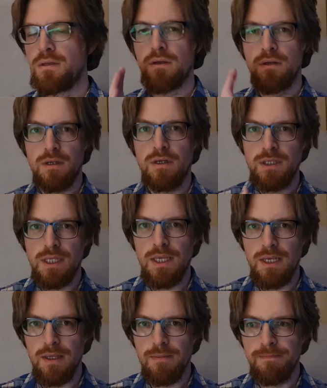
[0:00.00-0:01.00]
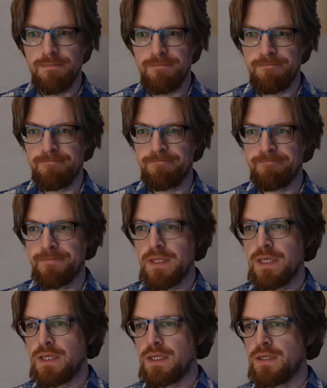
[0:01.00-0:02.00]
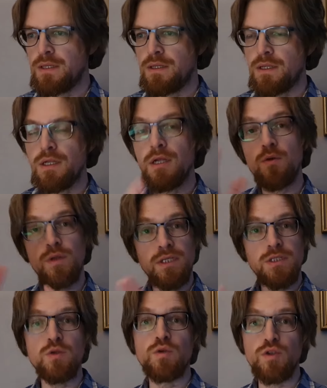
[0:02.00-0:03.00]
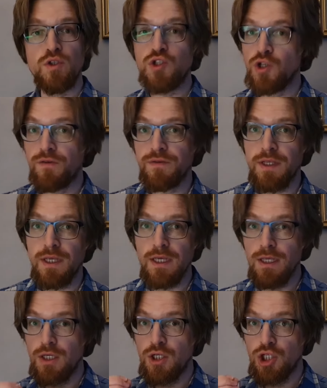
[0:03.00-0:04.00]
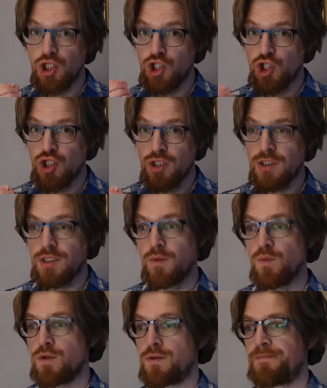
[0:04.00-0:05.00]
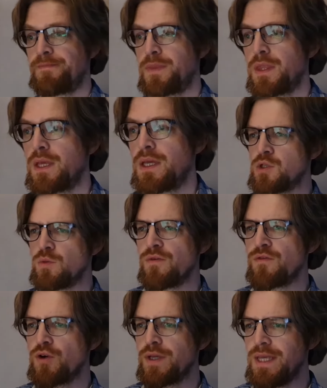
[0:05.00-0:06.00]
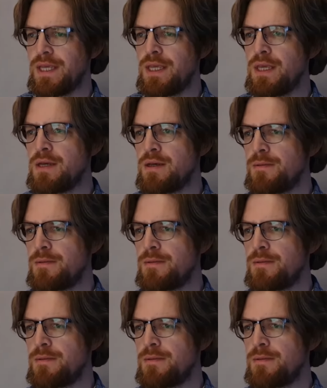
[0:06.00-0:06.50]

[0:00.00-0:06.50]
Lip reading: Hard K. Now let's go to soft K, sh sound. So we've got E,